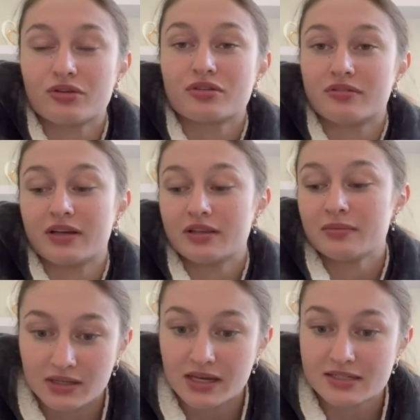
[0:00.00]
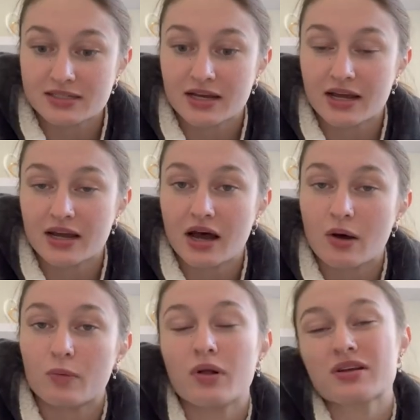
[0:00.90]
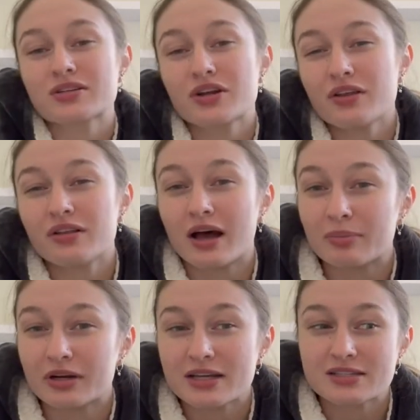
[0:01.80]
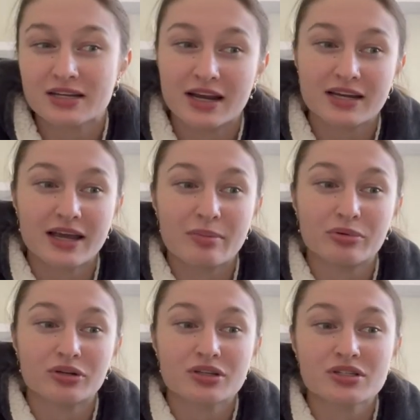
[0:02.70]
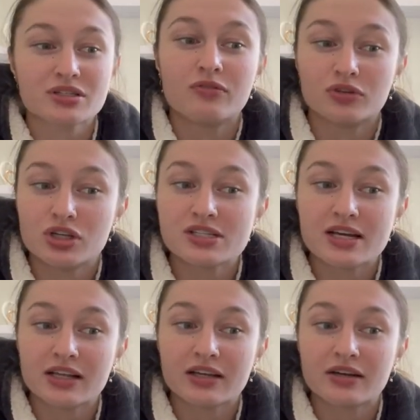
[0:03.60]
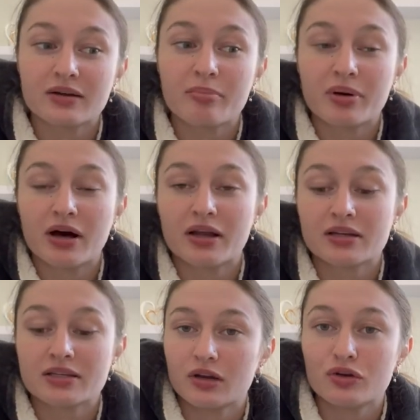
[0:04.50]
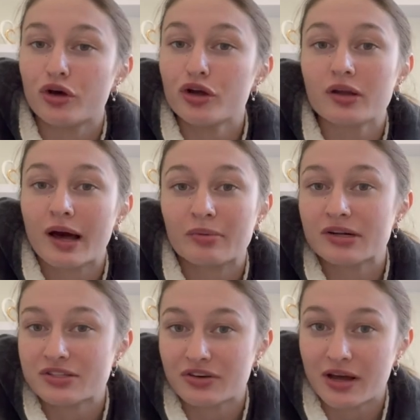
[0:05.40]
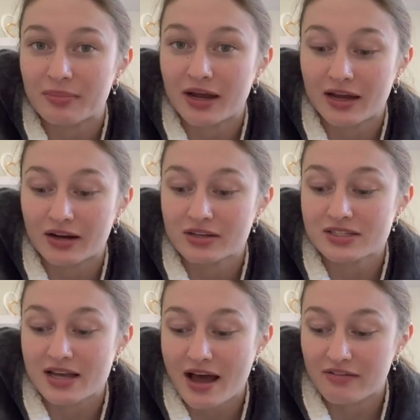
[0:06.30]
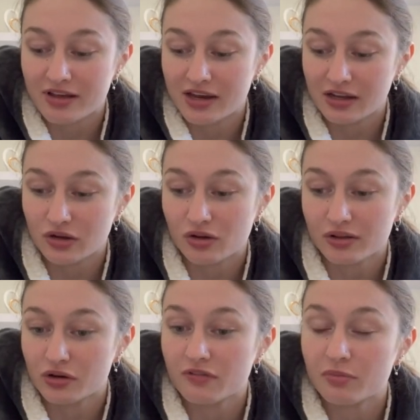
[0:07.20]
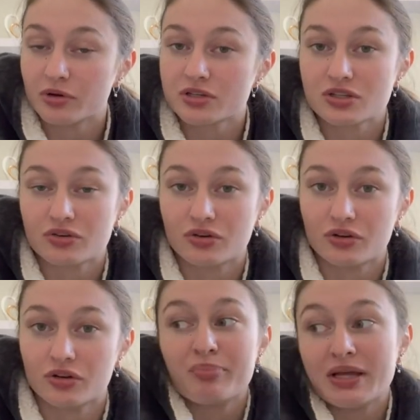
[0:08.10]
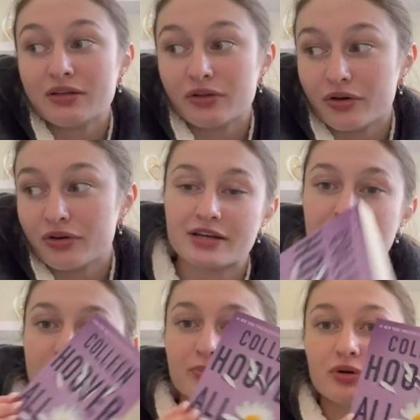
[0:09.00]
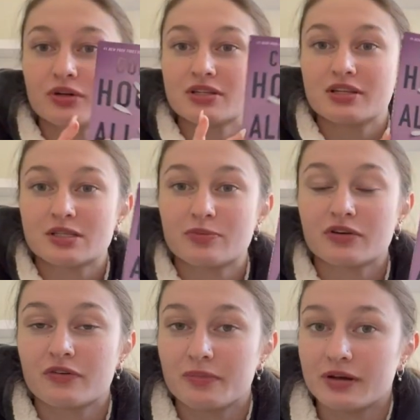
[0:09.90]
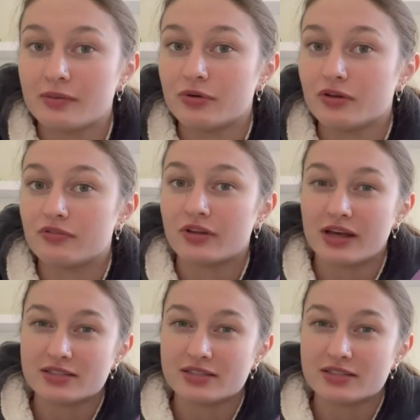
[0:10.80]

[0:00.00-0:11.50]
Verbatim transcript: to read them. Yesterday, I was gonna go to the library yesterday to get books for New Zealand, but no libraries around my house have any Colleen Hoover books. They're all being loaned. I just bought this book from Big W for like